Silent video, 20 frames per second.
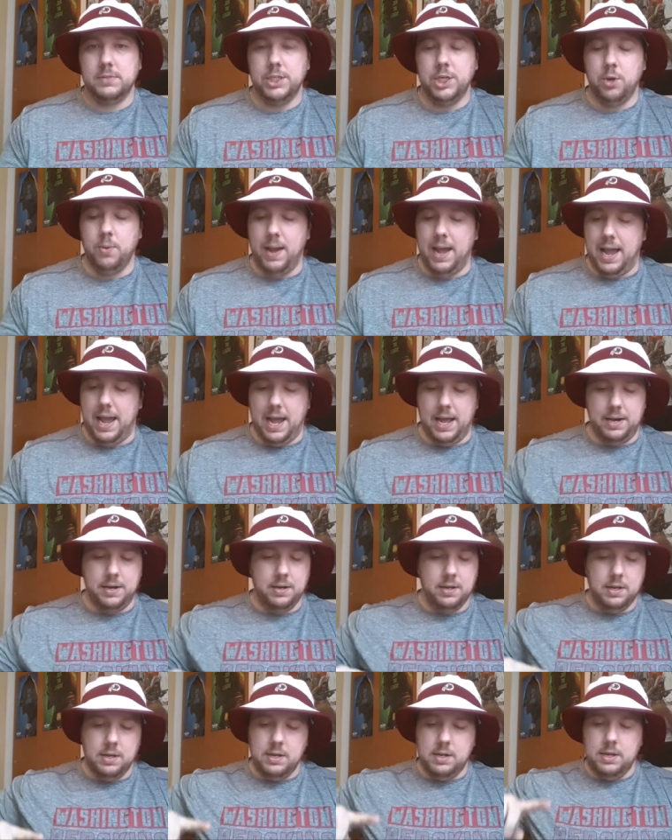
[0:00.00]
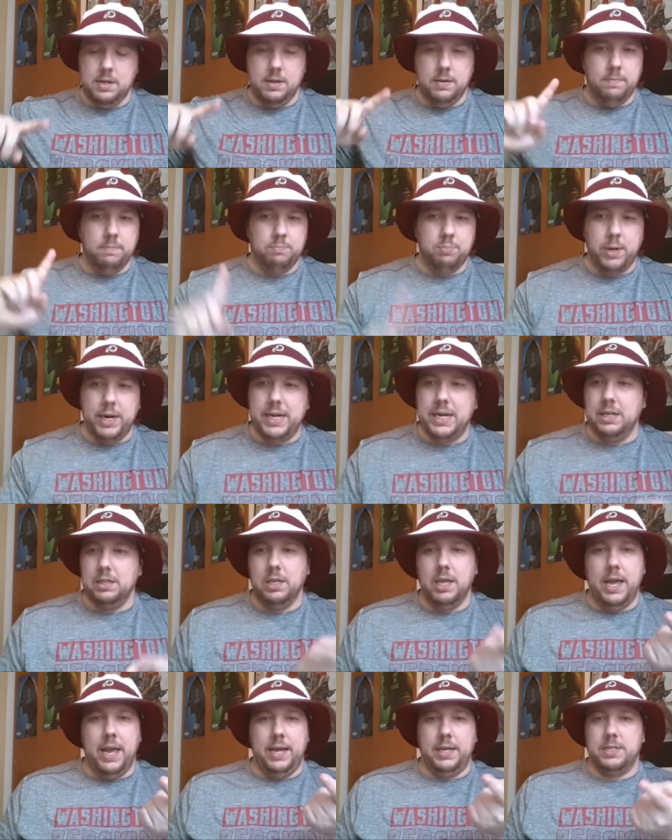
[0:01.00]
You had
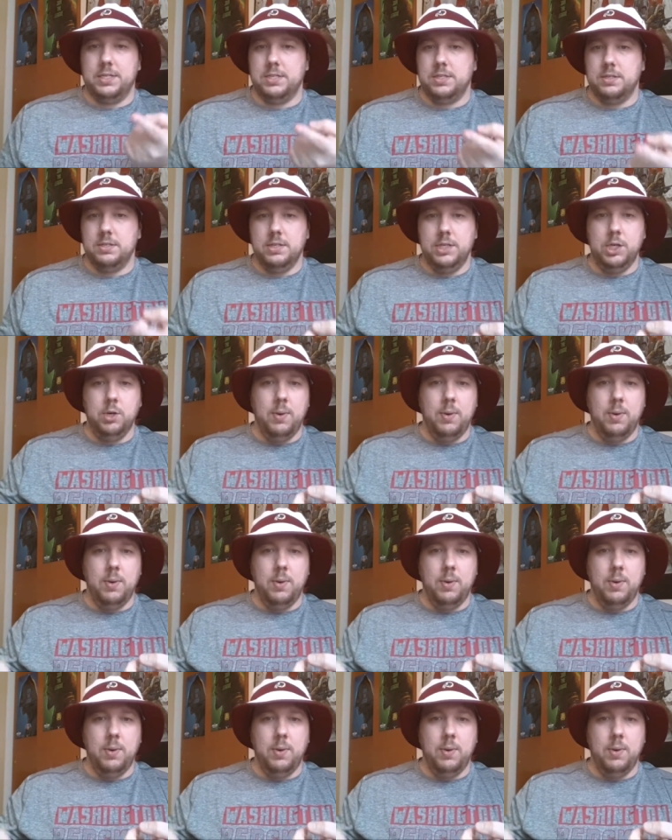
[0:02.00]
breaking legs.